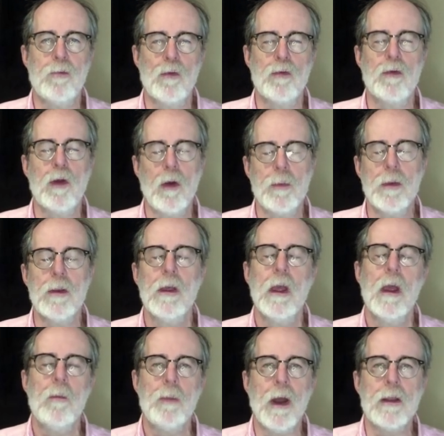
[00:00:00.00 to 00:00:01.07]
open.
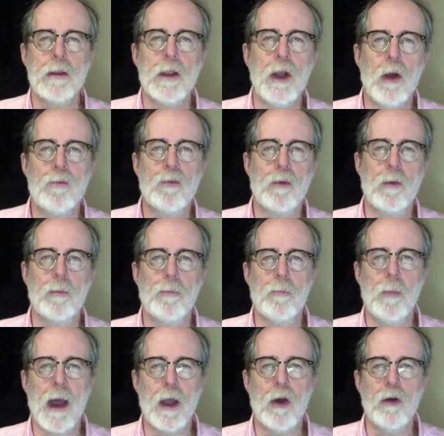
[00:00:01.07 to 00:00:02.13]
But for
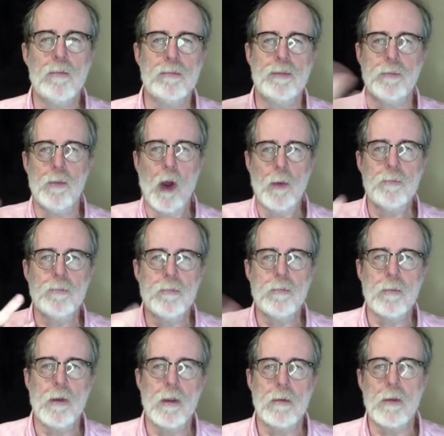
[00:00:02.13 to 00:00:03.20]
my own
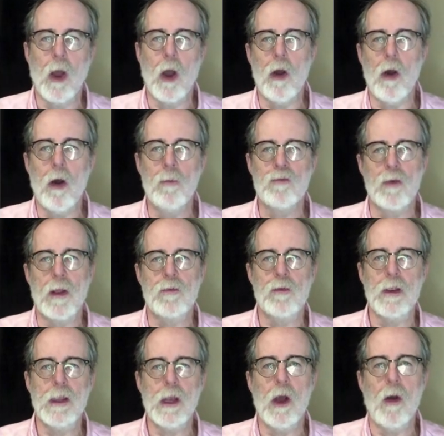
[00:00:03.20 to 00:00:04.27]
home
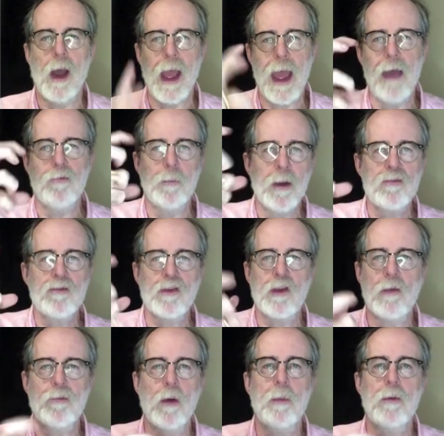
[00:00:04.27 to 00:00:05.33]
directory, I have a bunch of
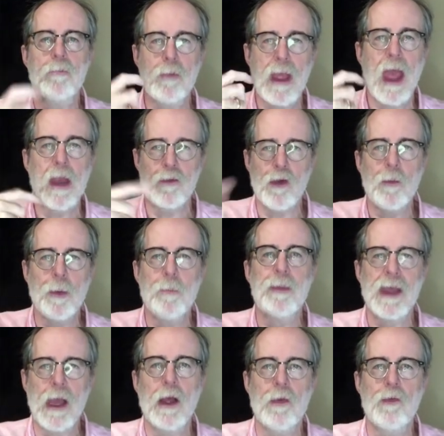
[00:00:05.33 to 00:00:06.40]
stuff open, and it's open
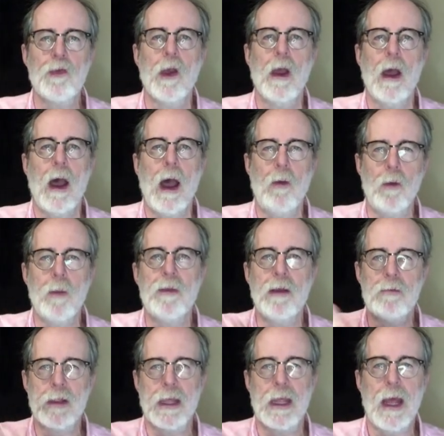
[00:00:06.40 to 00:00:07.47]
because I want to be
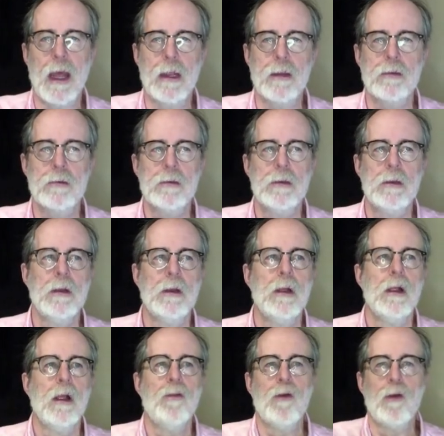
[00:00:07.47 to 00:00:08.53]
able to get at it.
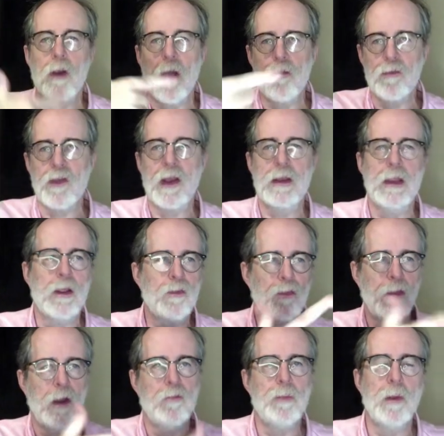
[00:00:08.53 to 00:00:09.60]
There are other techniques
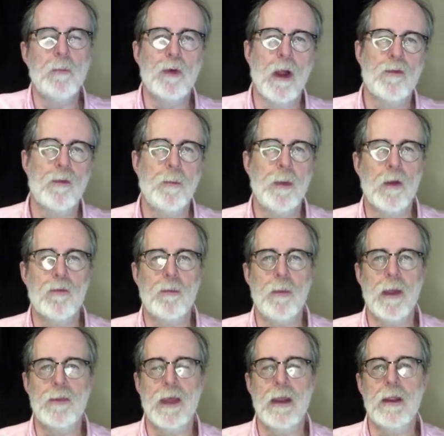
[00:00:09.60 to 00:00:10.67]
that have been brought to bear to
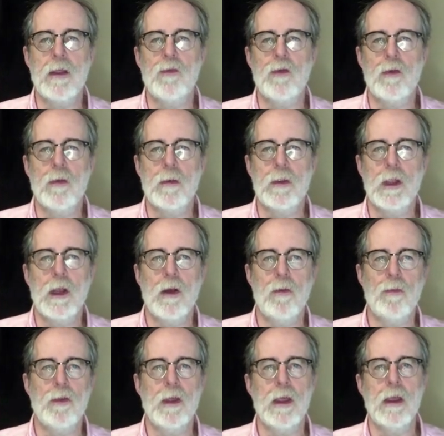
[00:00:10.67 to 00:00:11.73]
make that easier.
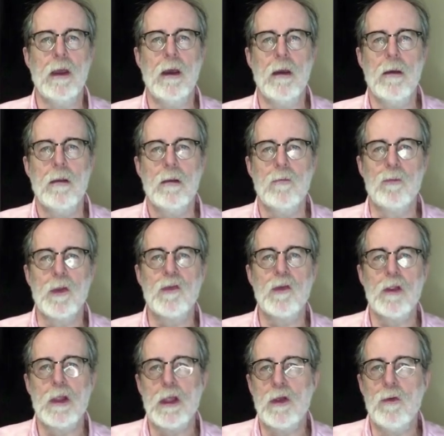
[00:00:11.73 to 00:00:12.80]
The
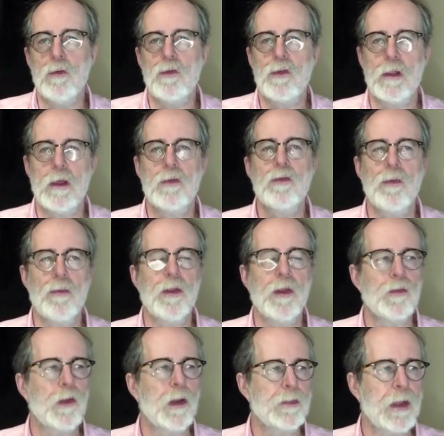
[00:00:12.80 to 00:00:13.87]
recently used list and
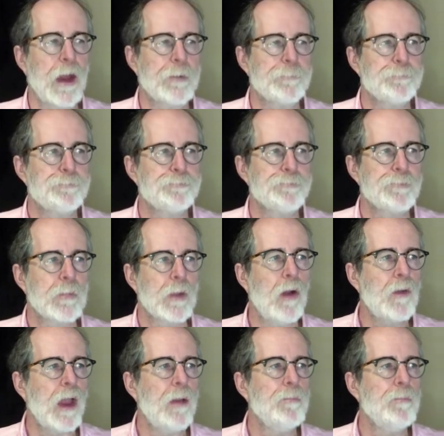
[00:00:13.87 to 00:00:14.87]
things like that. Okay,